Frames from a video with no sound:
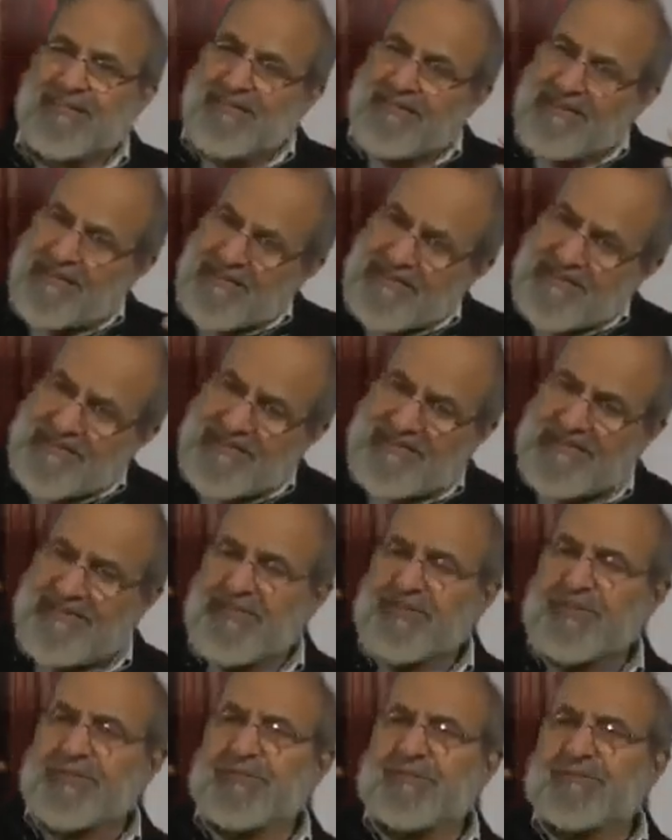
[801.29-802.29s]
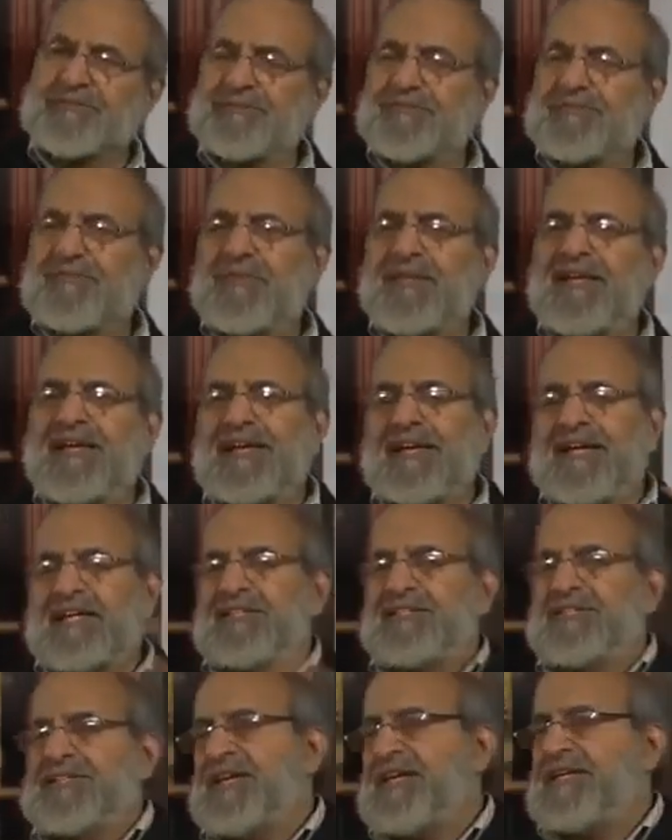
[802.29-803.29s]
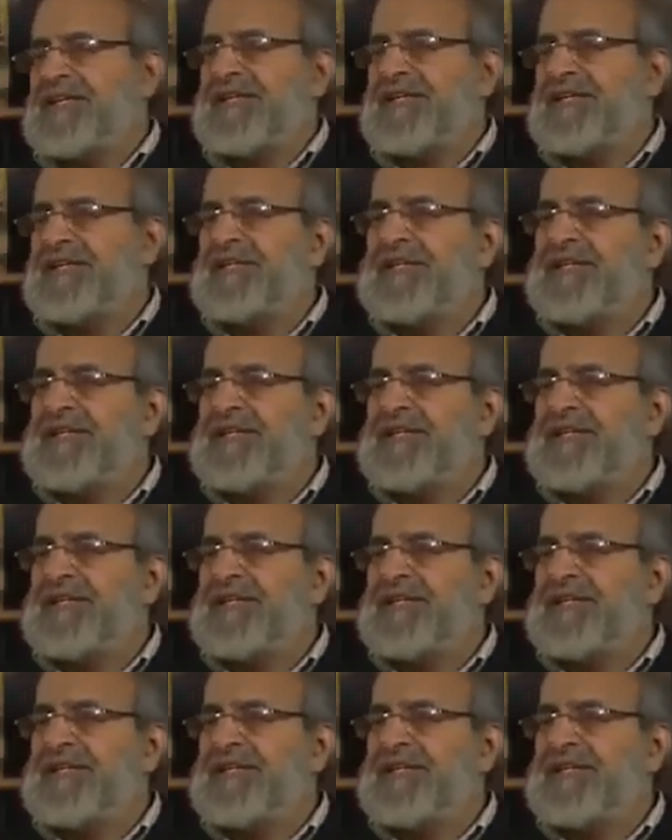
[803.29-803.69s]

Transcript: last session, as yet